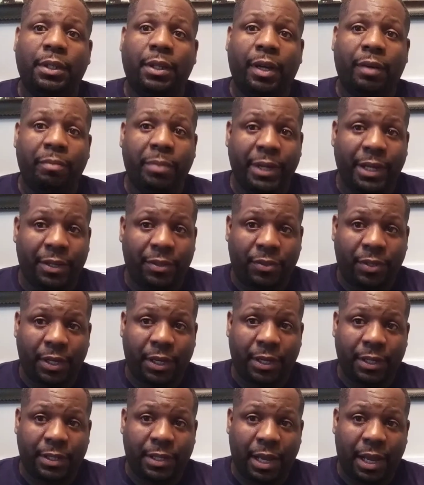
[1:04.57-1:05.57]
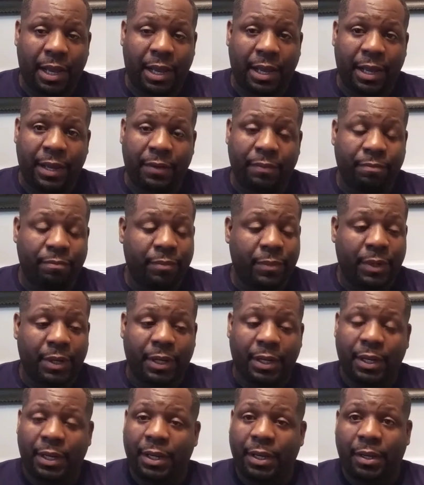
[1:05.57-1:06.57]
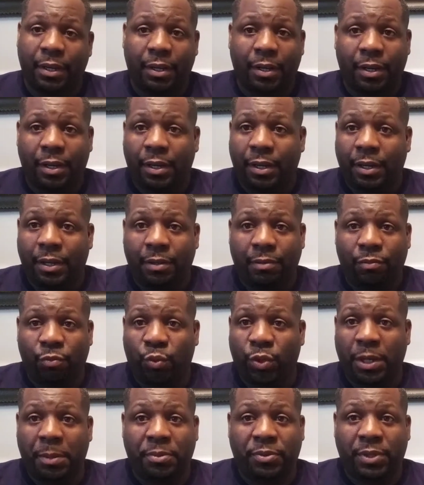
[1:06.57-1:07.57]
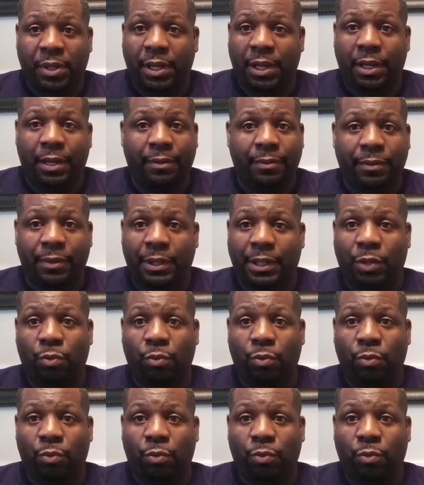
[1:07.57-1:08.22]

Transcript: of being sick and tired, what I'm saying,